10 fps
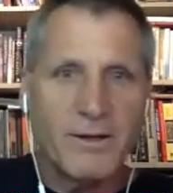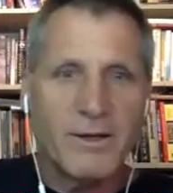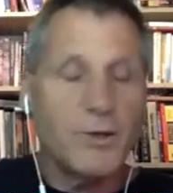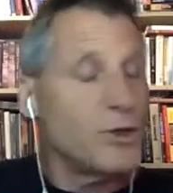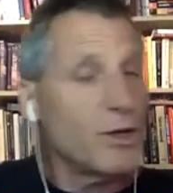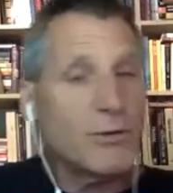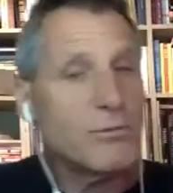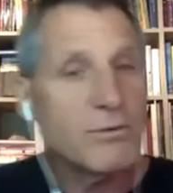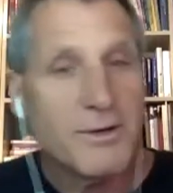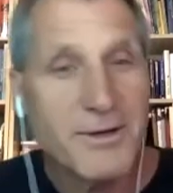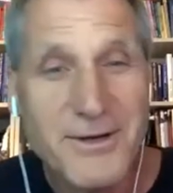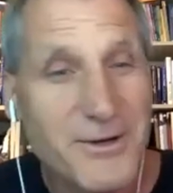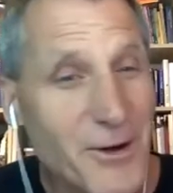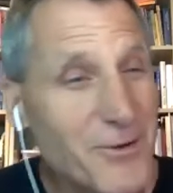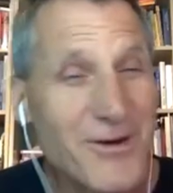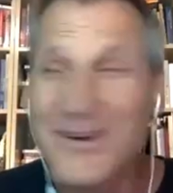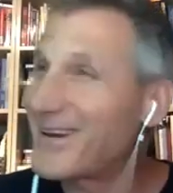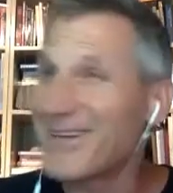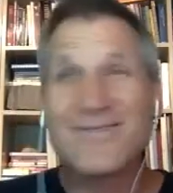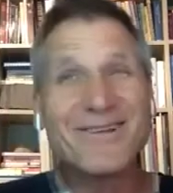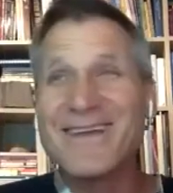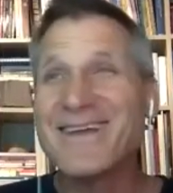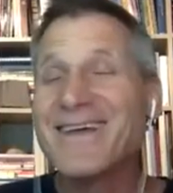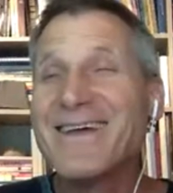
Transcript: No, not really.